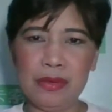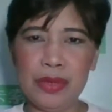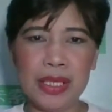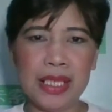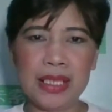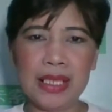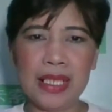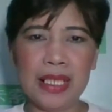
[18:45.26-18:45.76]

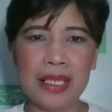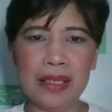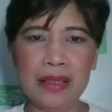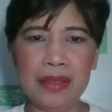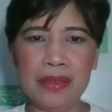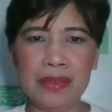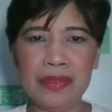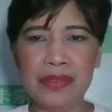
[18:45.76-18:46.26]
can
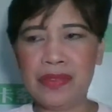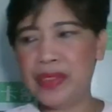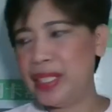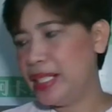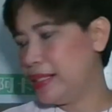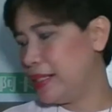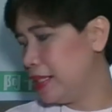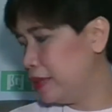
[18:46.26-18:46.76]
have
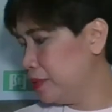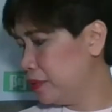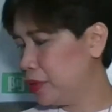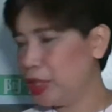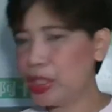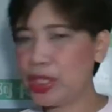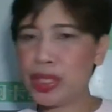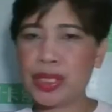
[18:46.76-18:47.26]
this
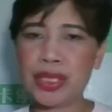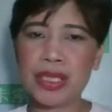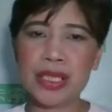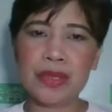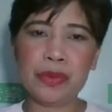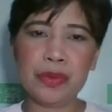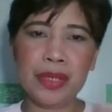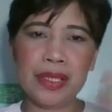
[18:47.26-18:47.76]

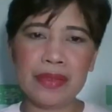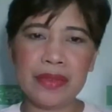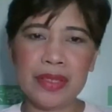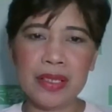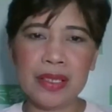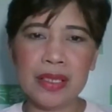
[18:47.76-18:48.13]
inverter with